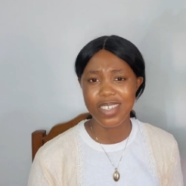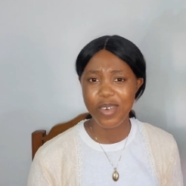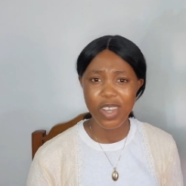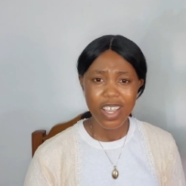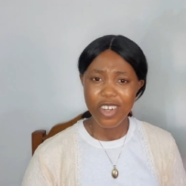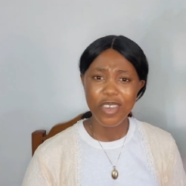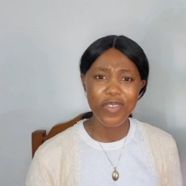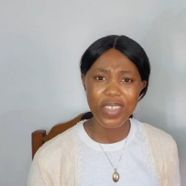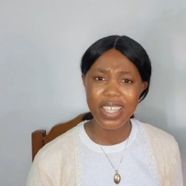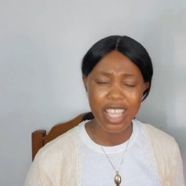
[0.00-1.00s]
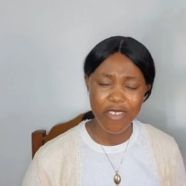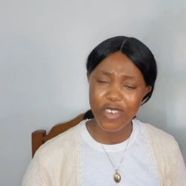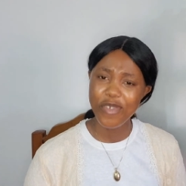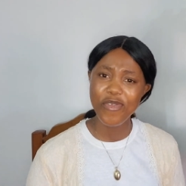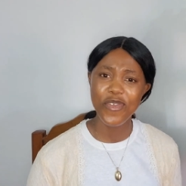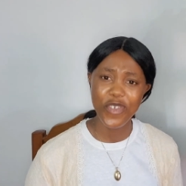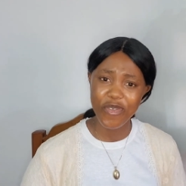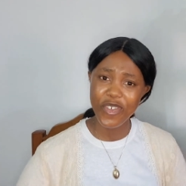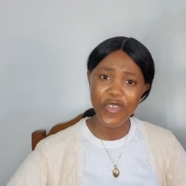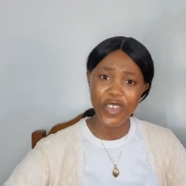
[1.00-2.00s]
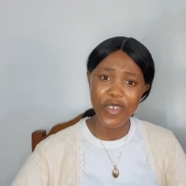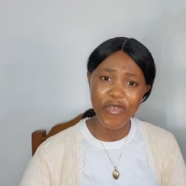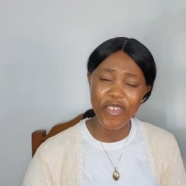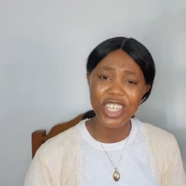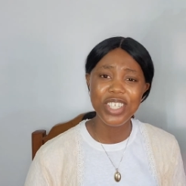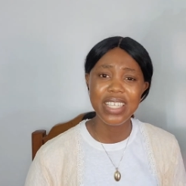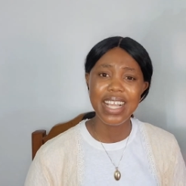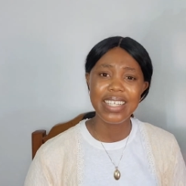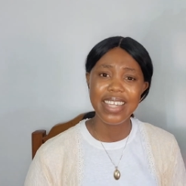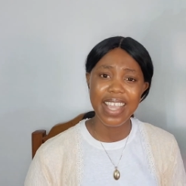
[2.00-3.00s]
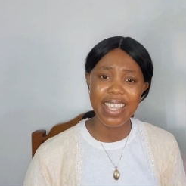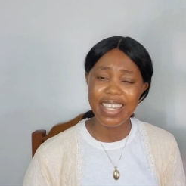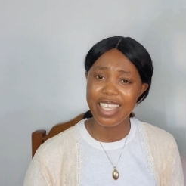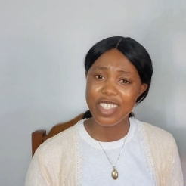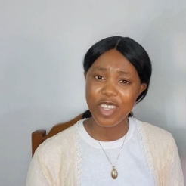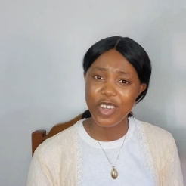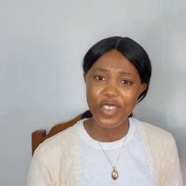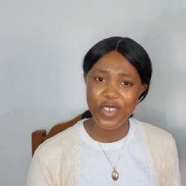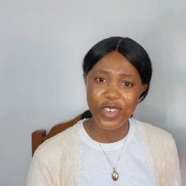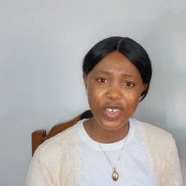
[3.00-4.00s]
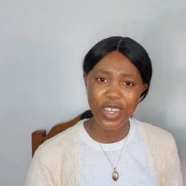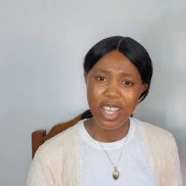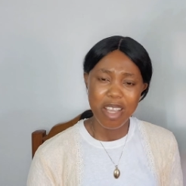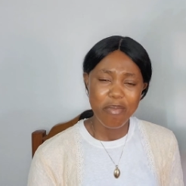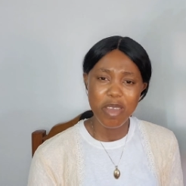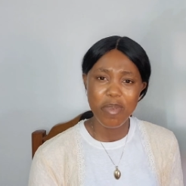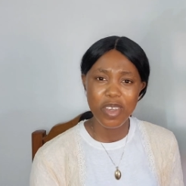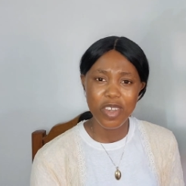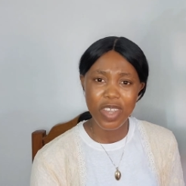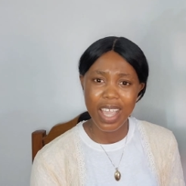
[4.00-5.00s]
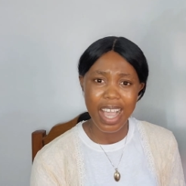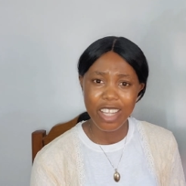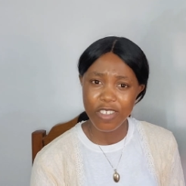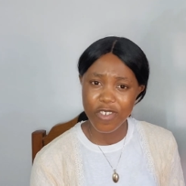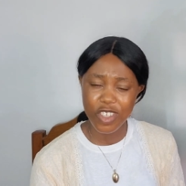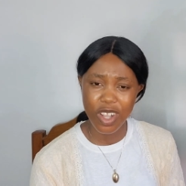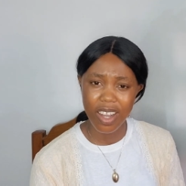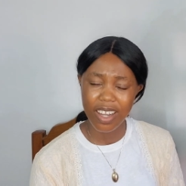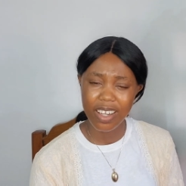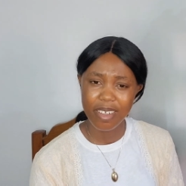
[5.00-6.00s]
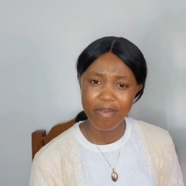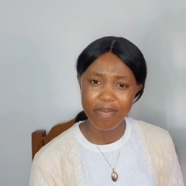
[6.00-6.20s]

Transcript: So don't think that if you don't finish it that day, that it's going to maybe get out of stock.